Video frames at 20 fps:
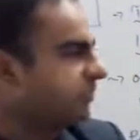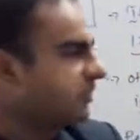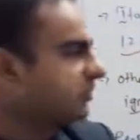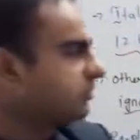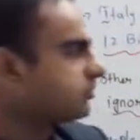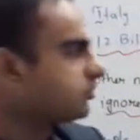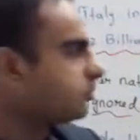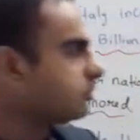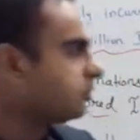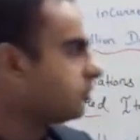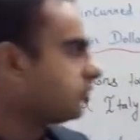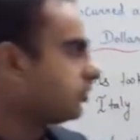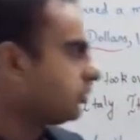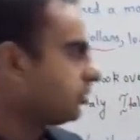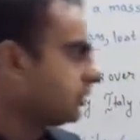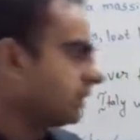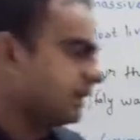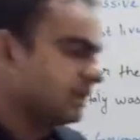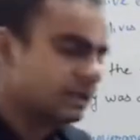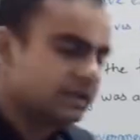
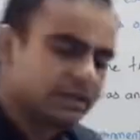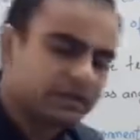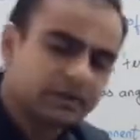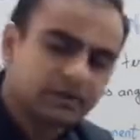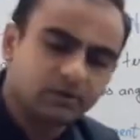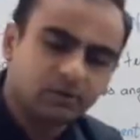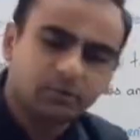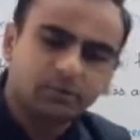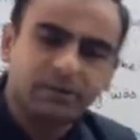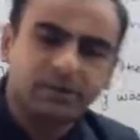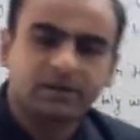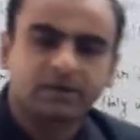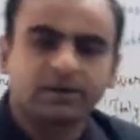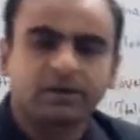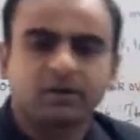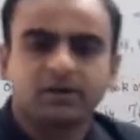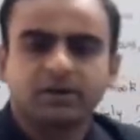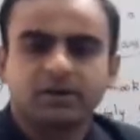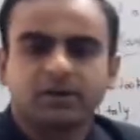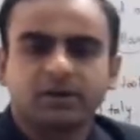So he gave
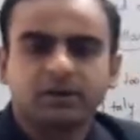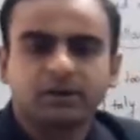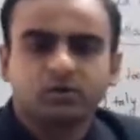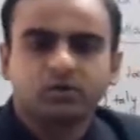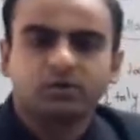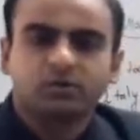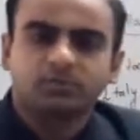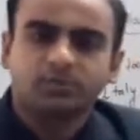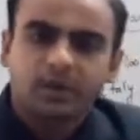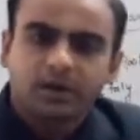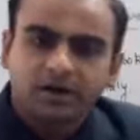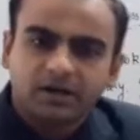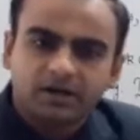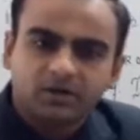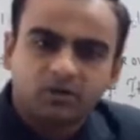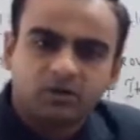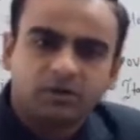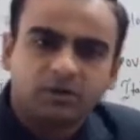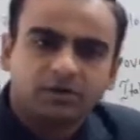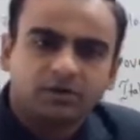military training to his party
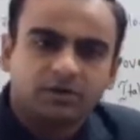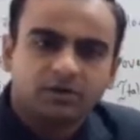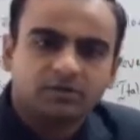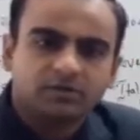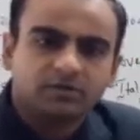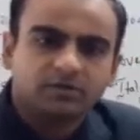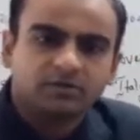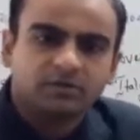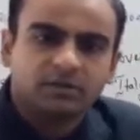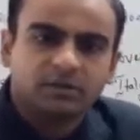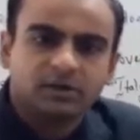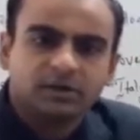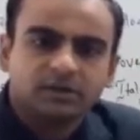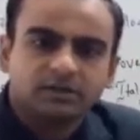volunteers